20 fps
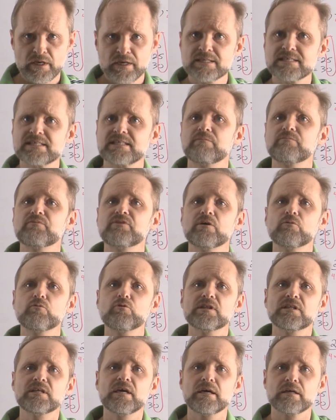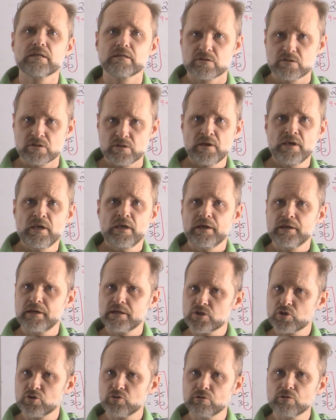Same thing with tens. And
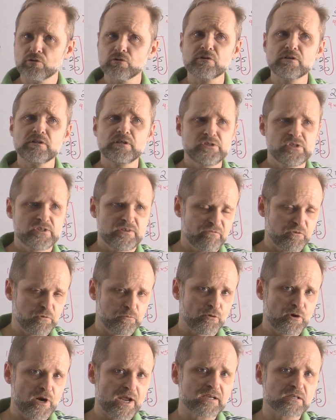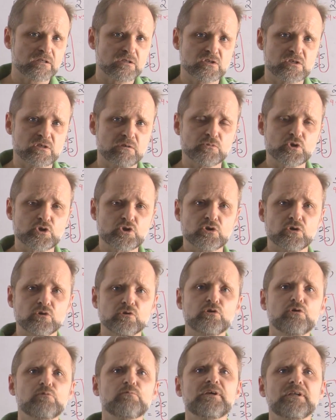as you learn these, if you practice them just a
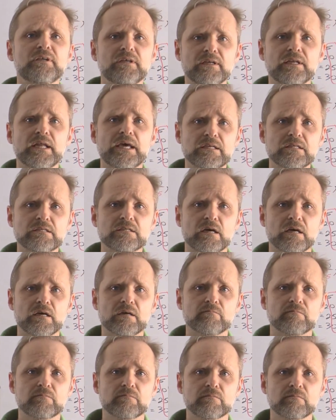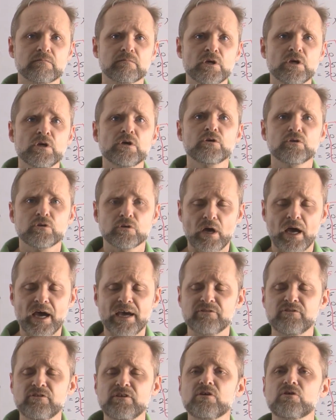little bit at nighttime, I
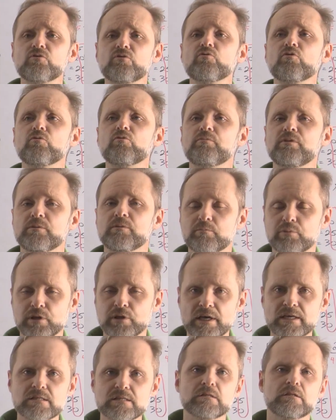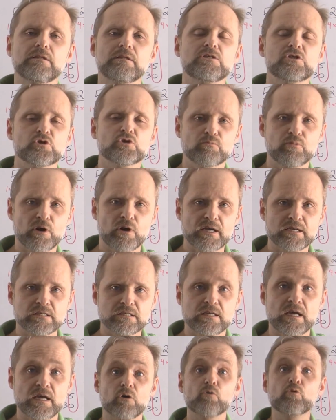think you will be pleasantly surprised
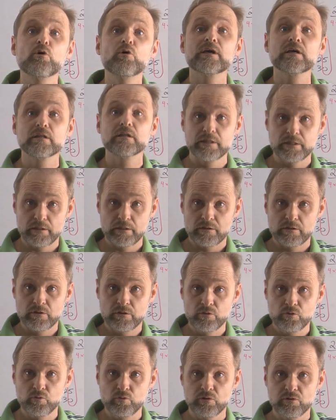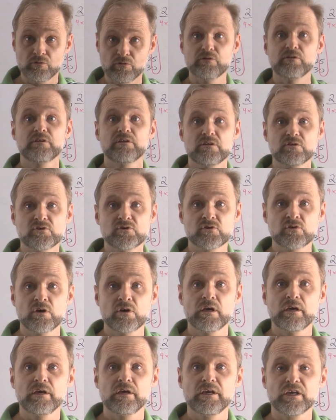quickly you learn these
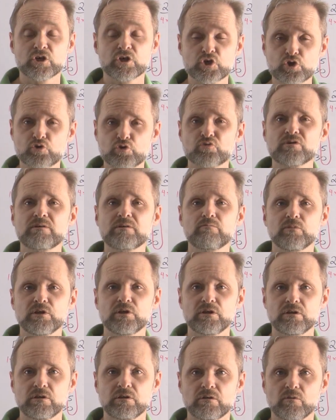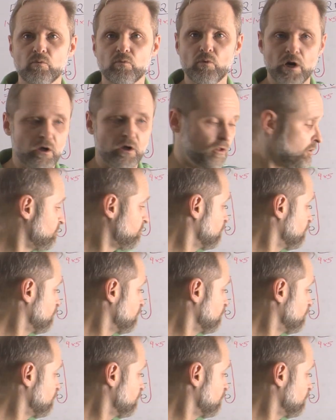extremely well.